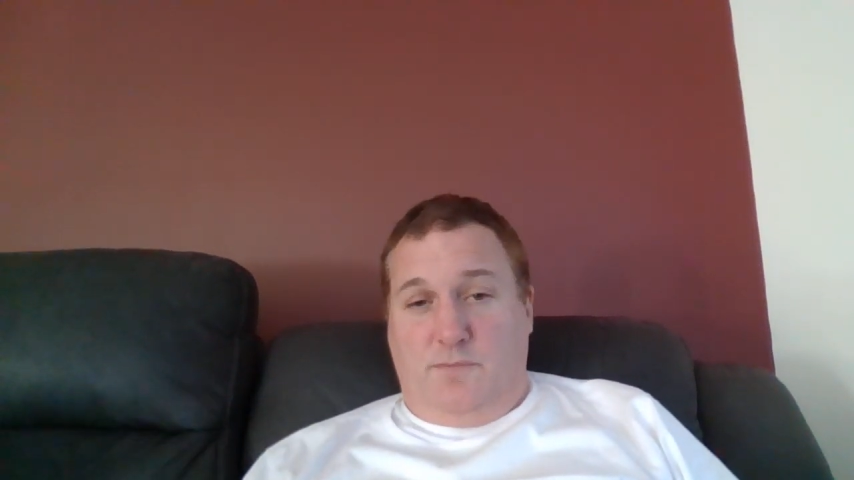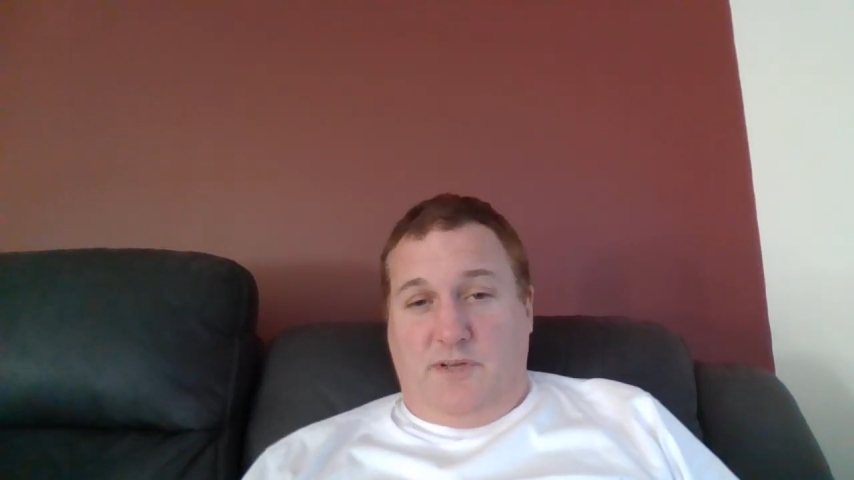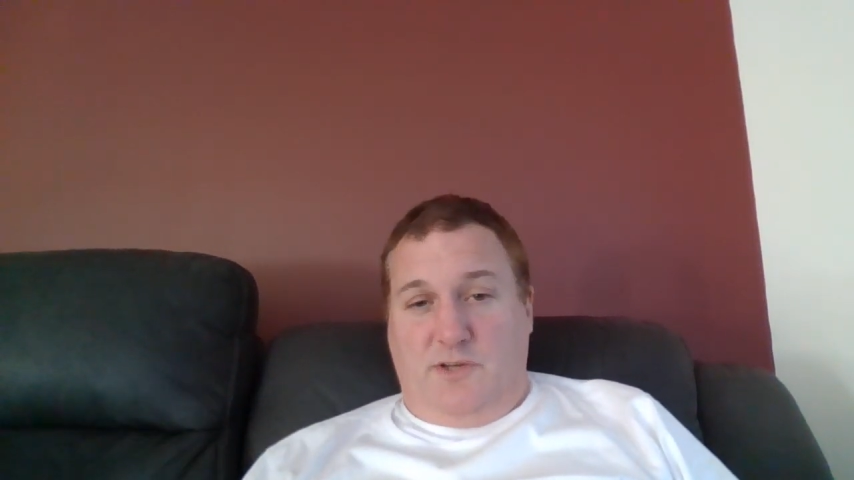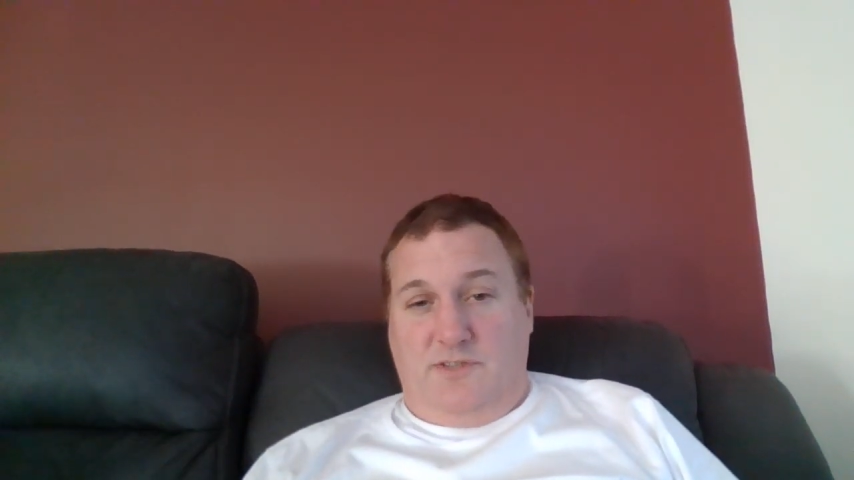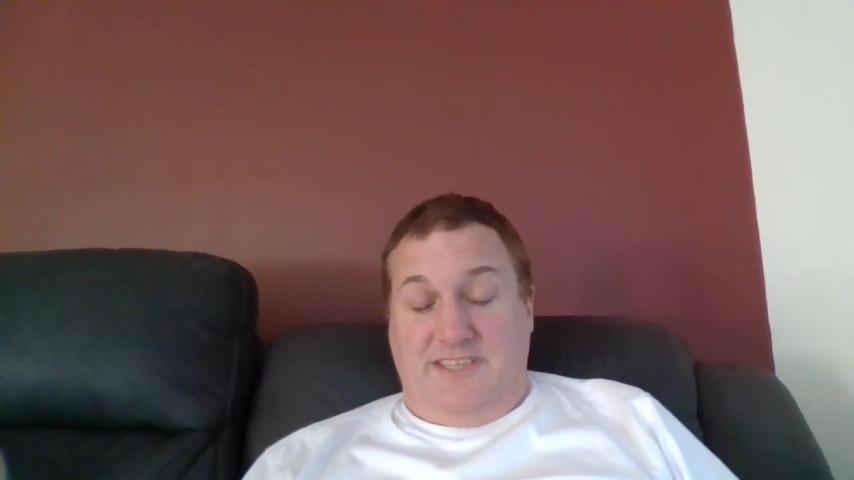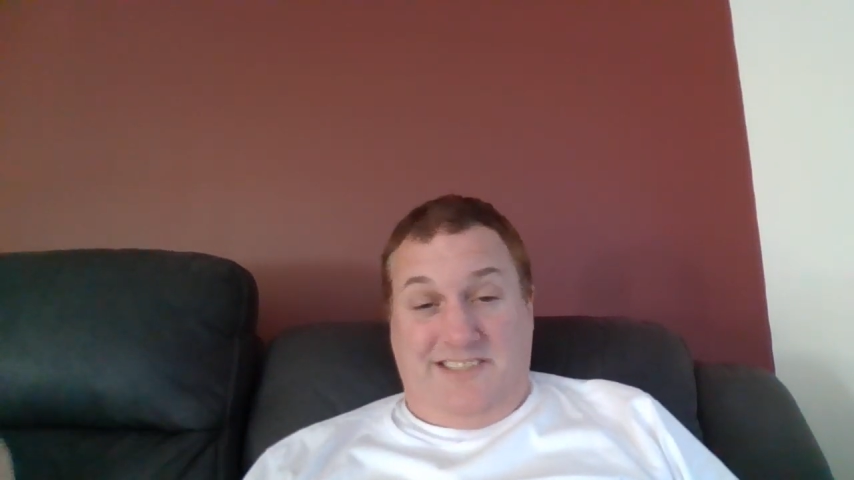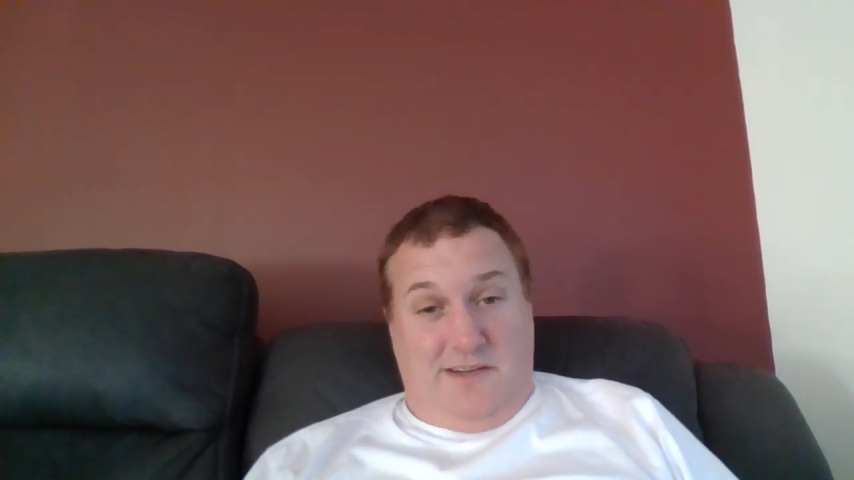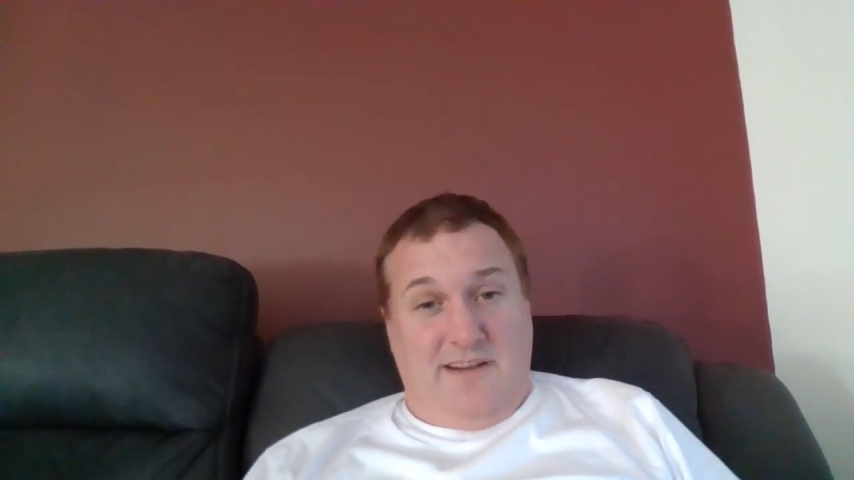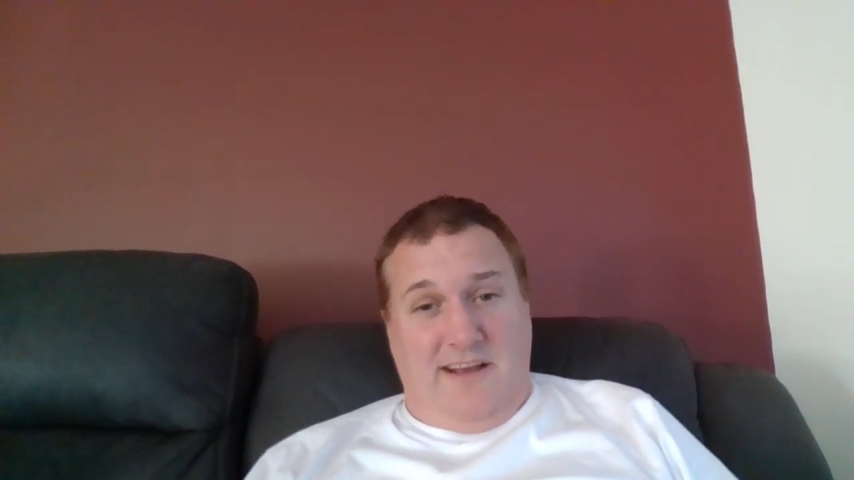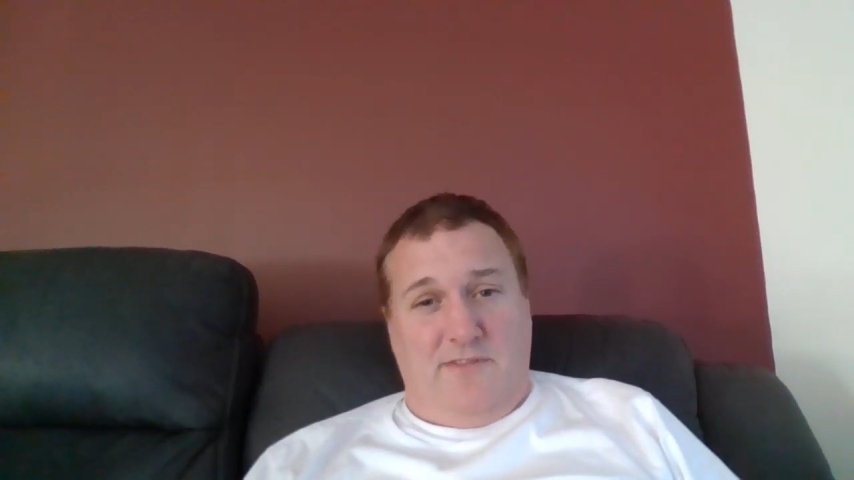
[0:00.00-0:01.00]
because they
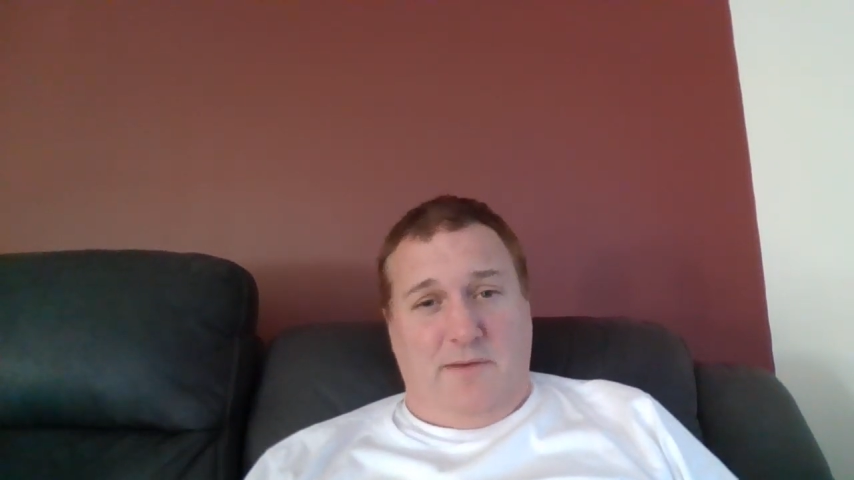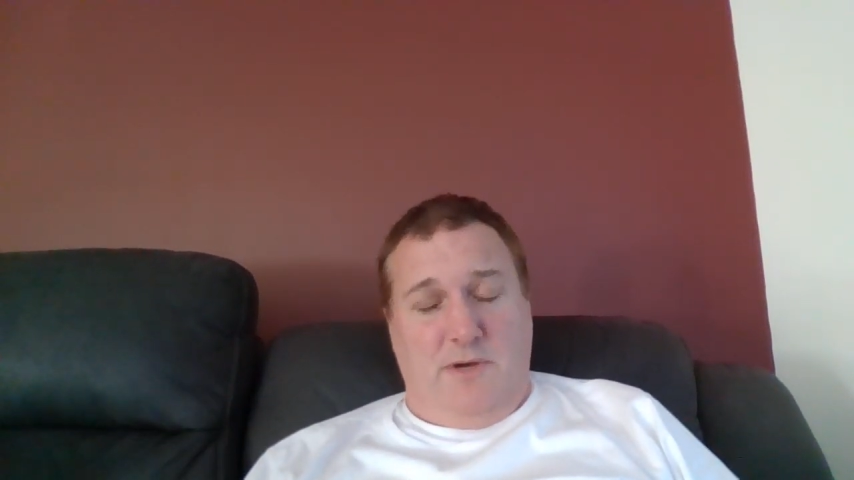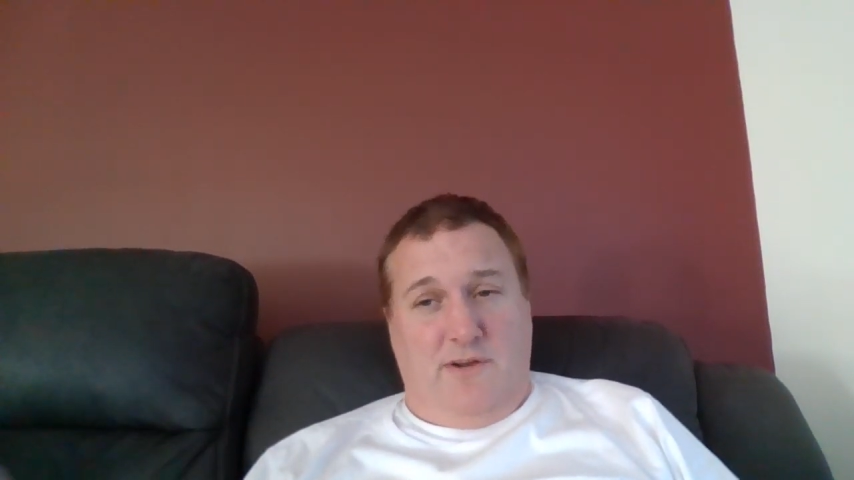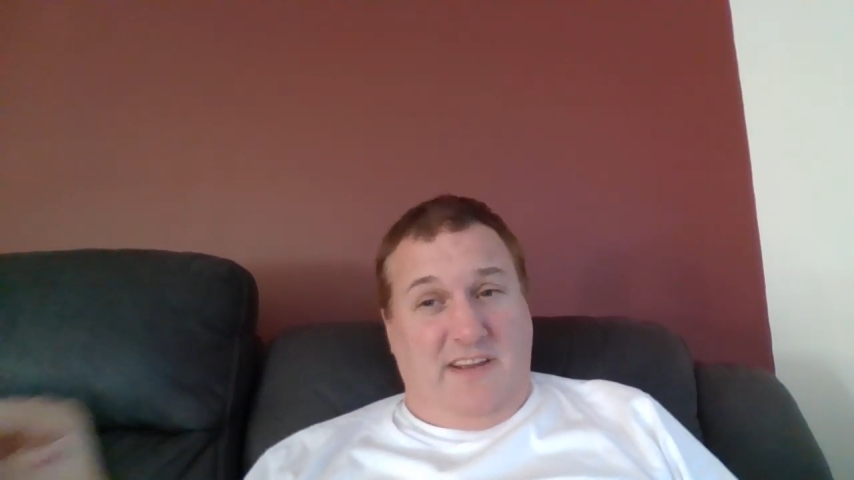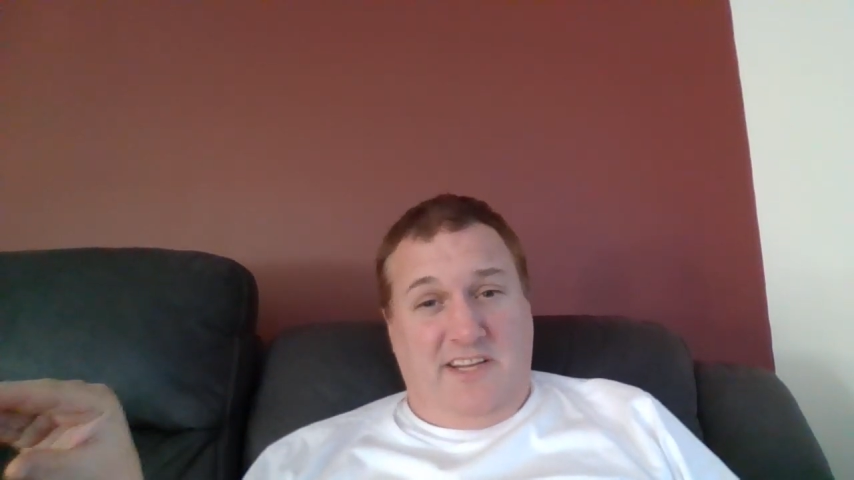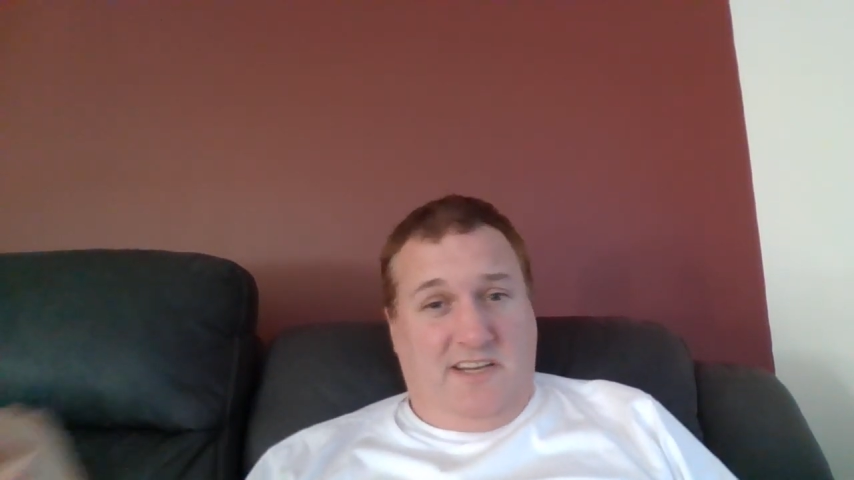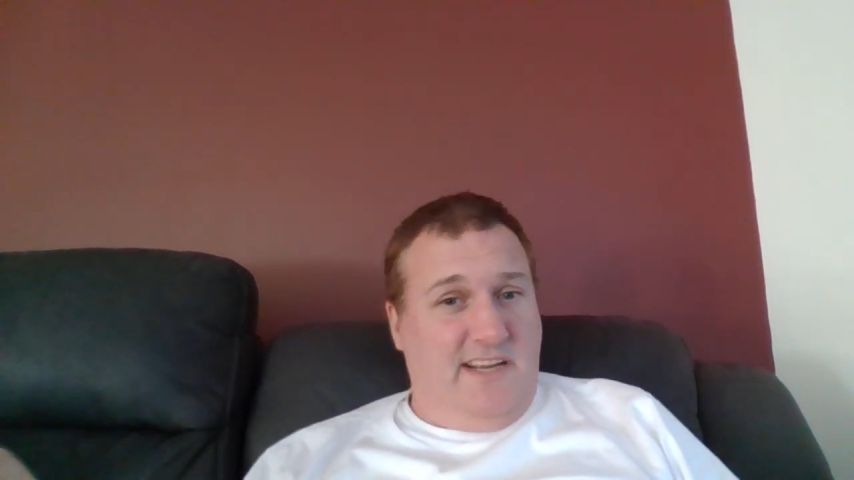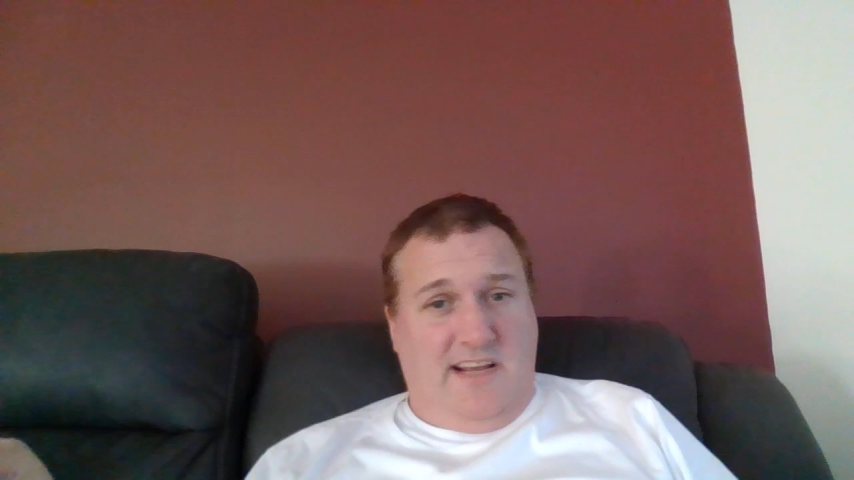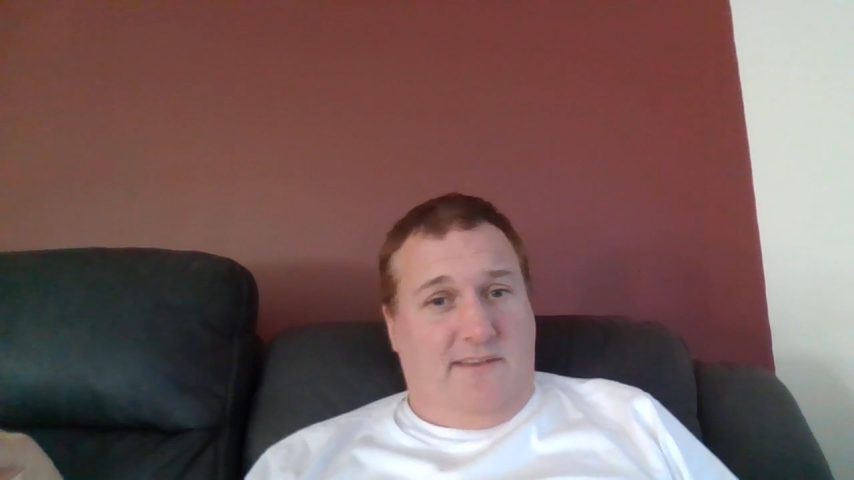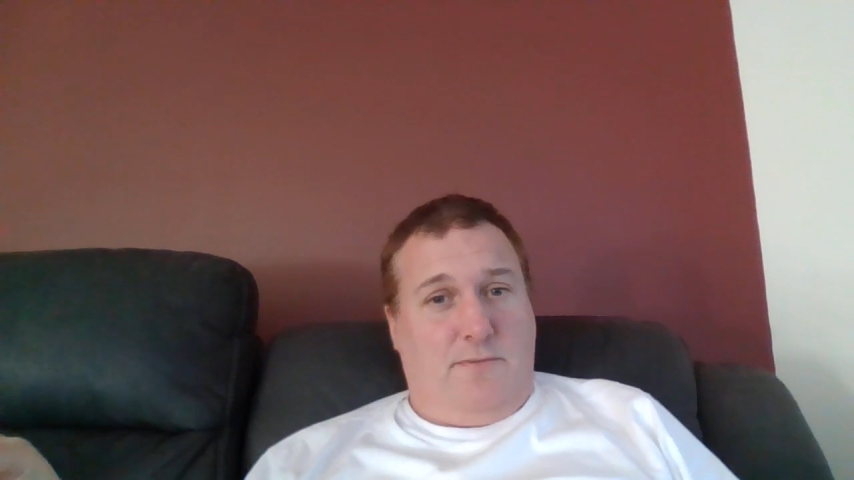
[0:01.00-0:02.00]
don't have that motive. And you
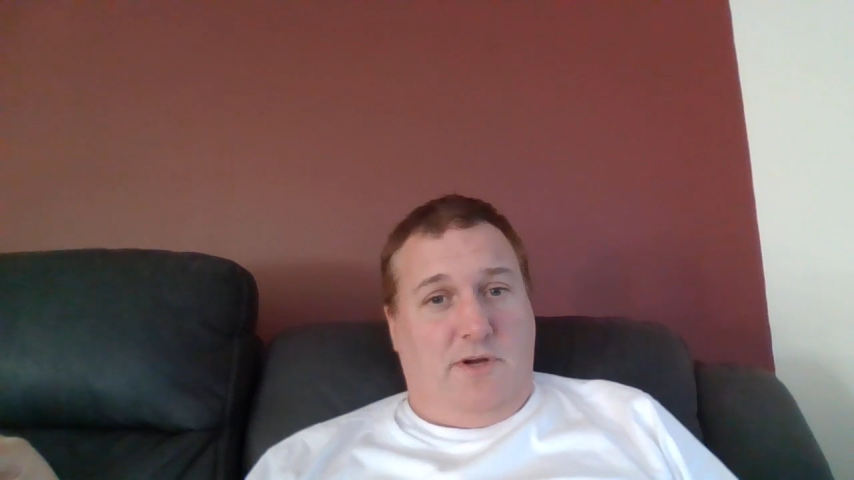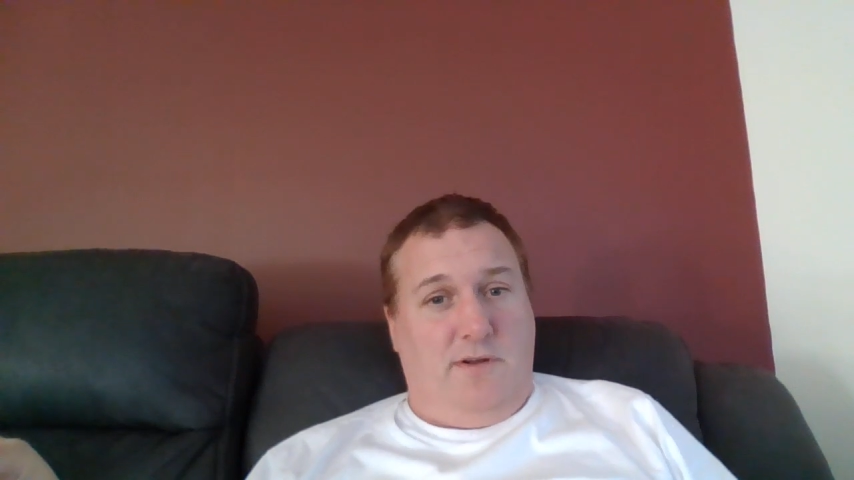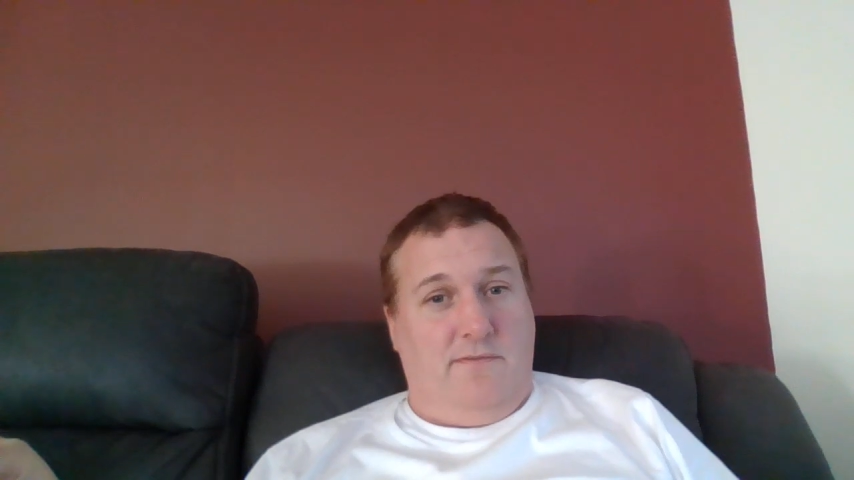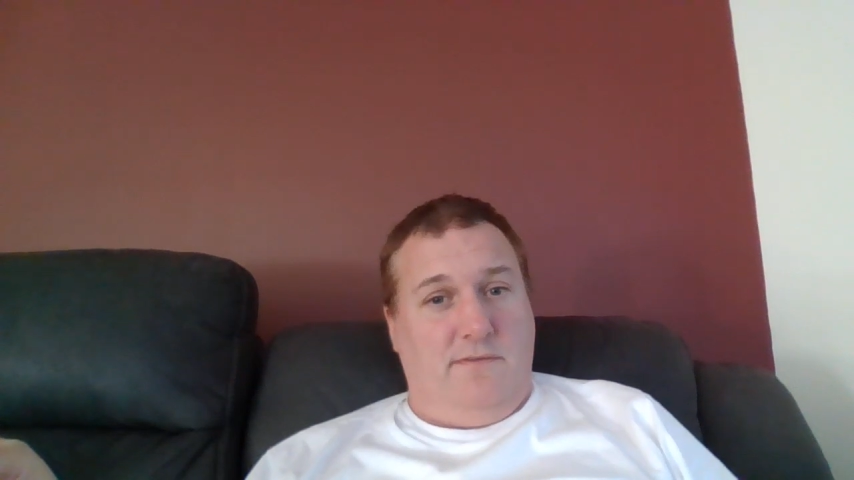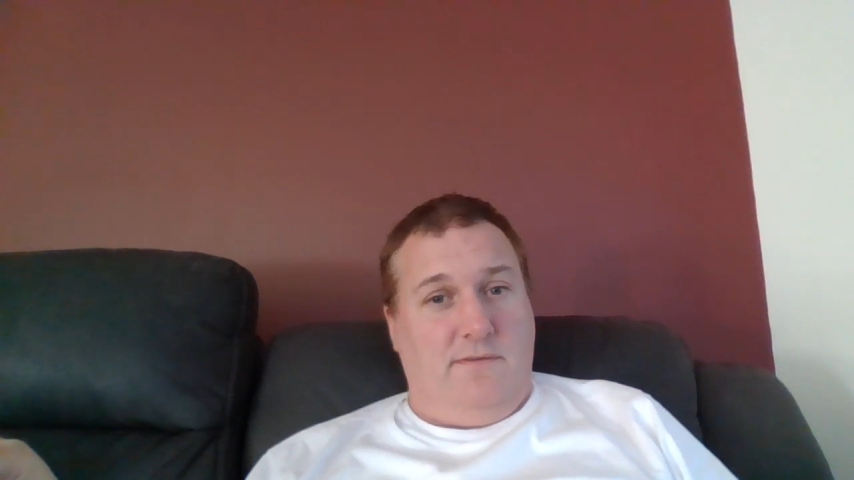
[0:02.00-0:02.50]
need to have the motive.